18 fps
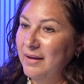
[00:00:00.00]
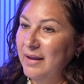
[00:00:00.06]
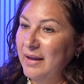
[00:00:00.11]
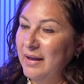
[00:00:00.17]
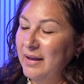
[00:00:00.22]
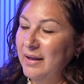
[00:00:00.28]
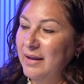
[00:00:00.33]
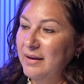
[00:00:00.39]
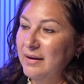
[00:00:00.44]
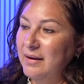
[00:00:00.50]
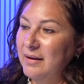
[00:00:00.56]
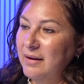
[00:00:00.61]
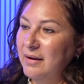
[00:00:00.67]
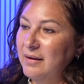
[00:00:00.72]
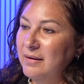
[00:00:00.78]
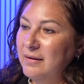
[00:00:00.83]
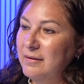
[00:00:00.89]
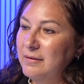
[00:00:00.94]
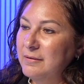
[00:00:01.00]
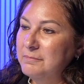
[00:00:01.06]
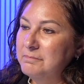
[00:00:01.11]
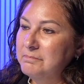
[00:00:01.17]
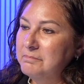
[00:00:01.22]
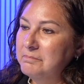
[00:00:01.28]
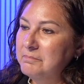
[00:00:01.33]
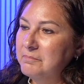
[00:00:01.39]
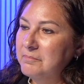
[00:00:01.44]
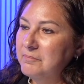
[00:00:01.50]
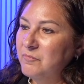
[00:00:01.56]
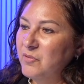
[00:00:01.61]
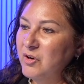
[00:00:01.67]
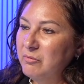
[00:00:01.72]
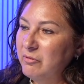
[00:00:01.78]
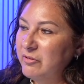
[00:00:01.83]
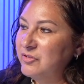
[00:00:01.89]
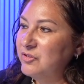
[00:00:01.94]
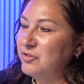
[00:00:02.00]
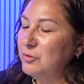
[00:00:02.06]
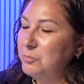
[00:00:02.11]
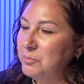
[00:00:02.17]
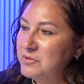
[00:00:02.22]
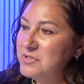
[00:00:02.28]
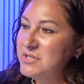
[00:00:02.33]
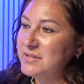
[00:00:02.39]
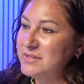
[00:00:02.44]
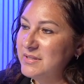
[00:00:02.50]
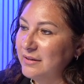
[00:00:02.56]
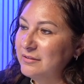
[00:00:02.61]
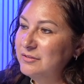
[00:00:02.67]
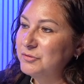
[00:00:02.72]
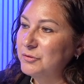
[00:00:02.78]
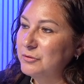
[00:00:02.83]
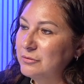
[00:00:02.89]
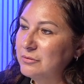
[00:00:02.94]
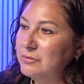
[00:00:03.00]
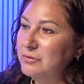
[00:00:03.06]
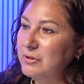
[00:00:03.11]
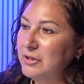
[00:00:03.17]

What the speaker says: And we were super successful.